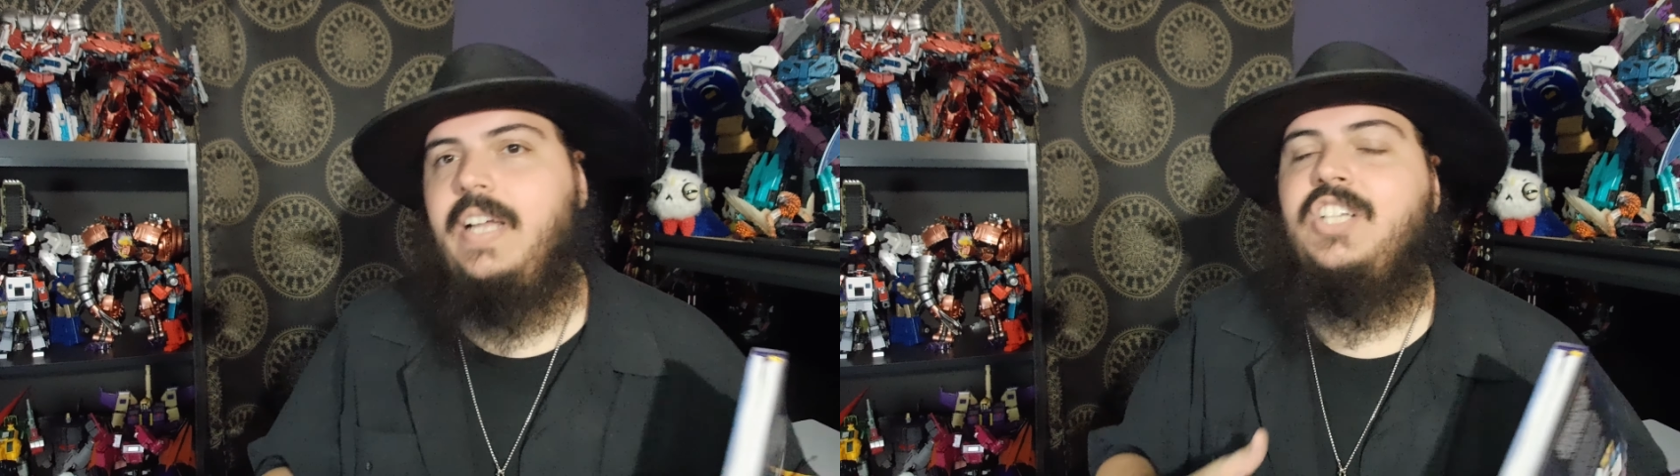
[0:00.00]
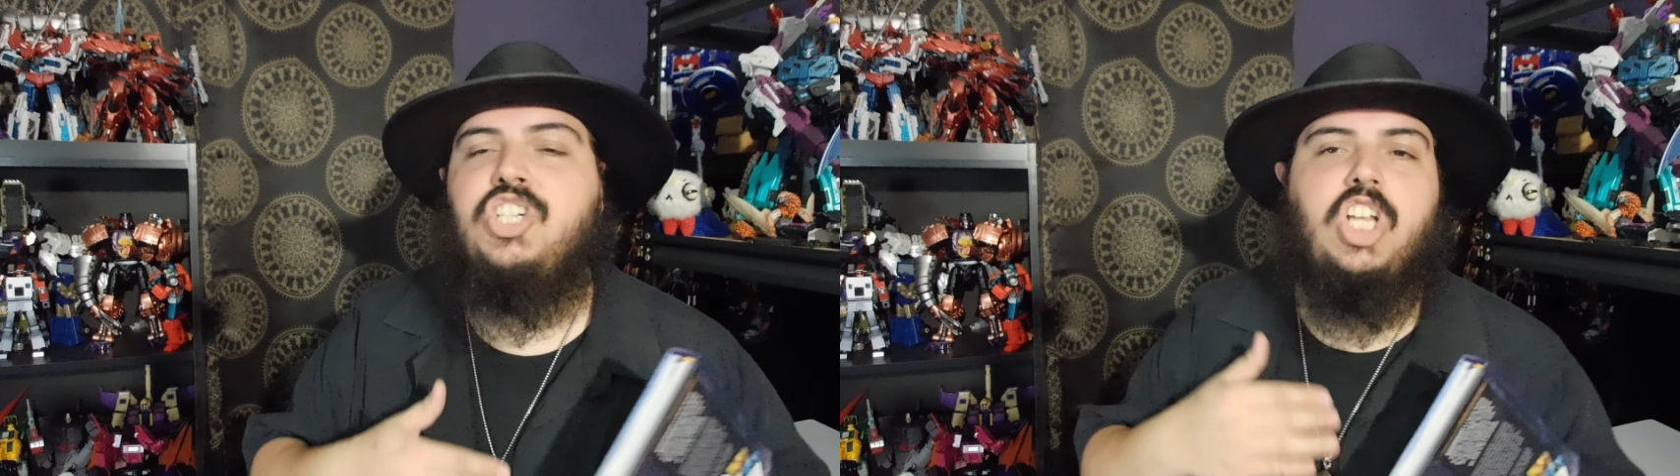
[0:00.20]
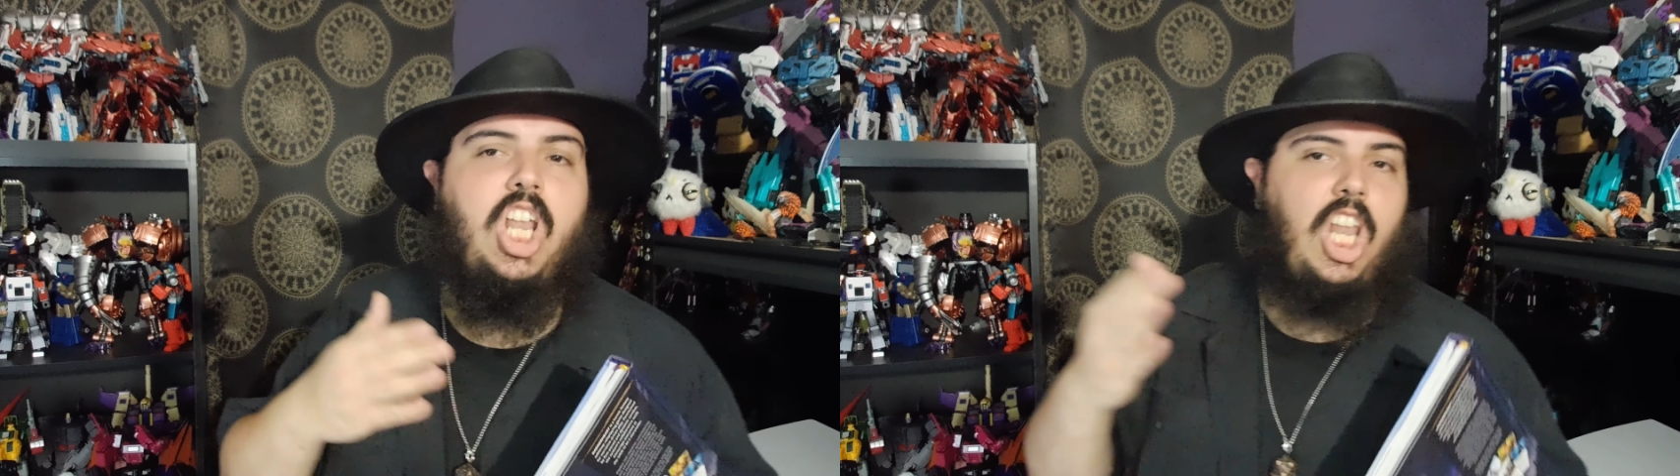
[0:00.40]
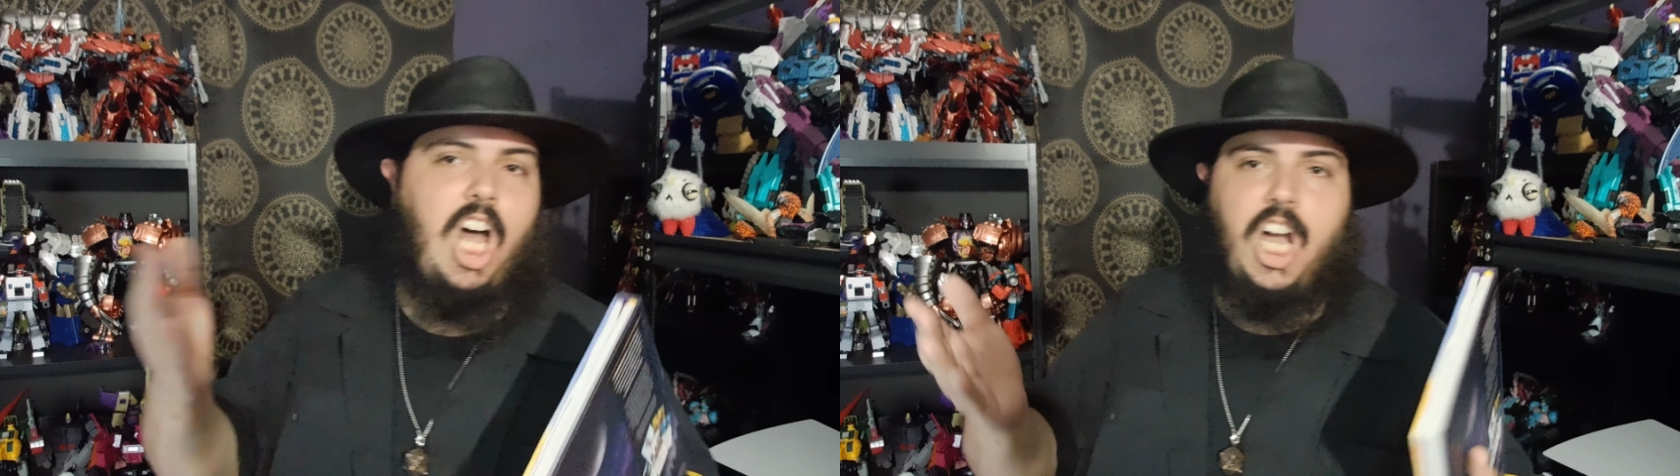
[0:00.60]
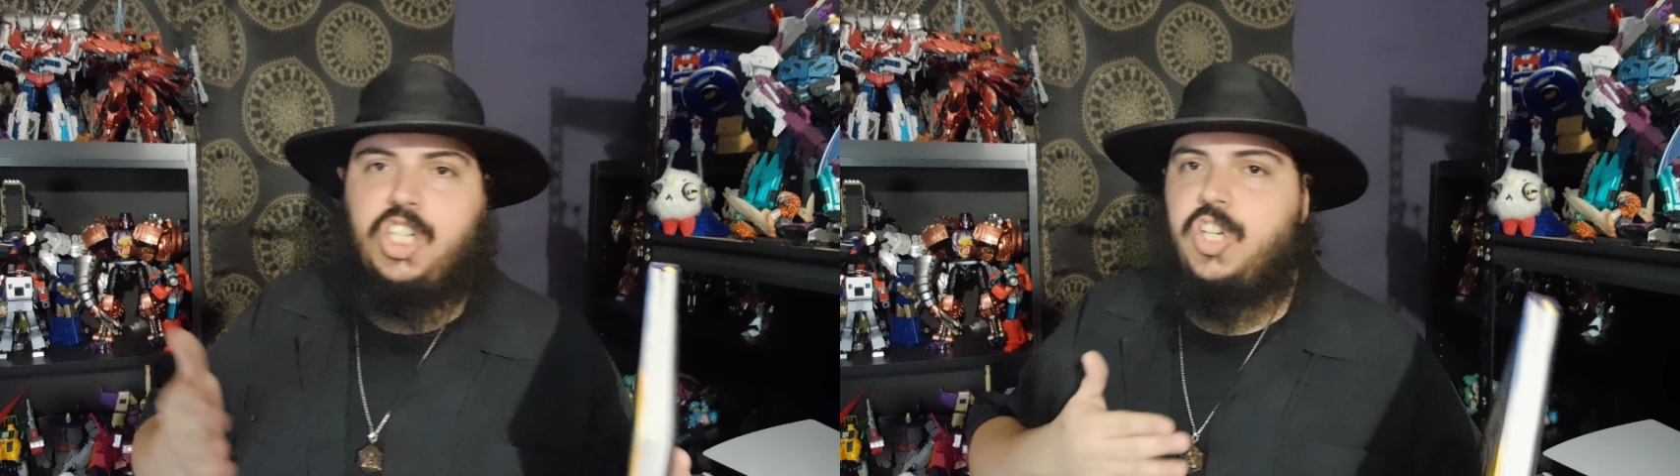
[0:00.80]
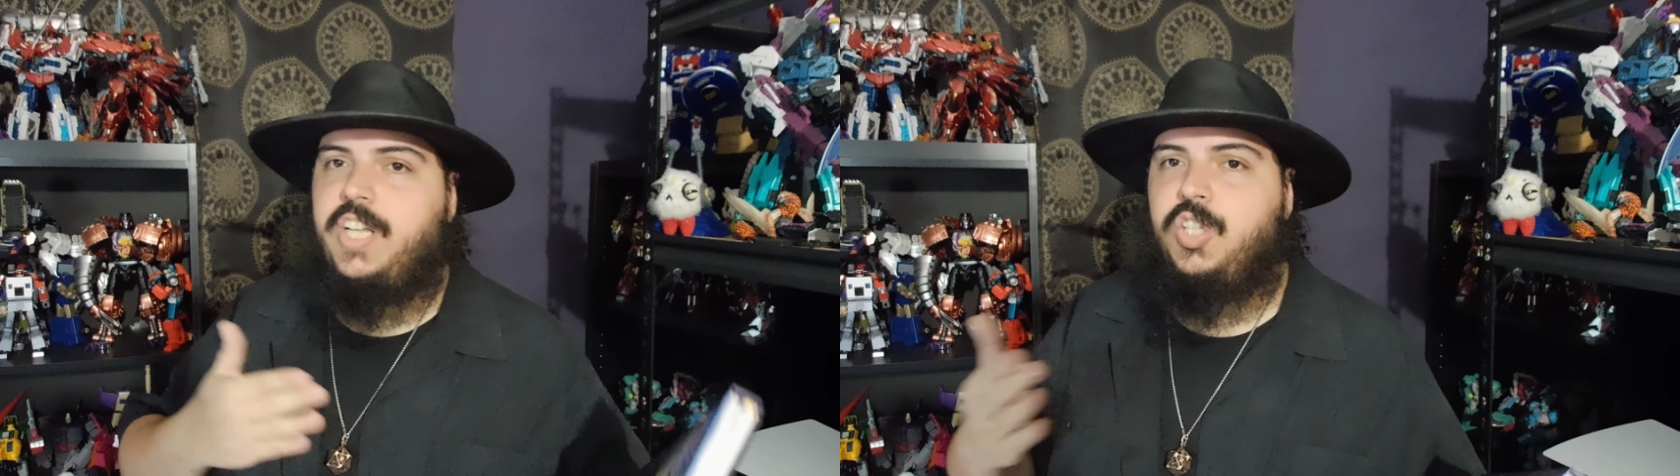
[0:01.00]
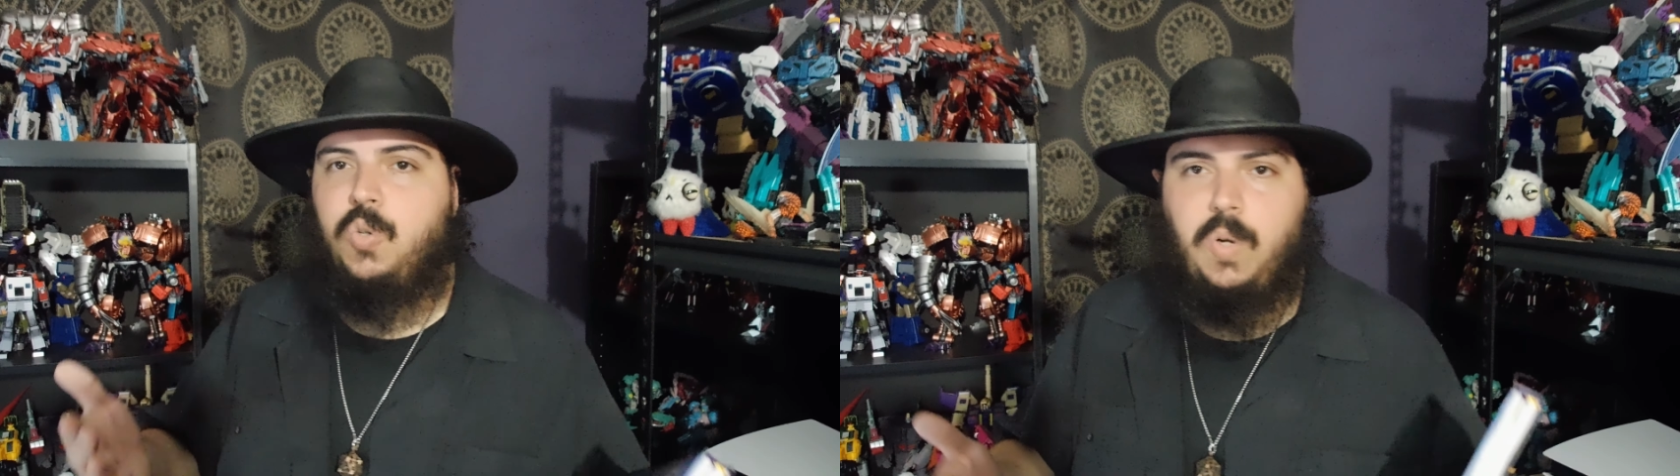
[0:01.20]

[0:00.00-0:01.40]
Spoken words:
And there's a lot you can do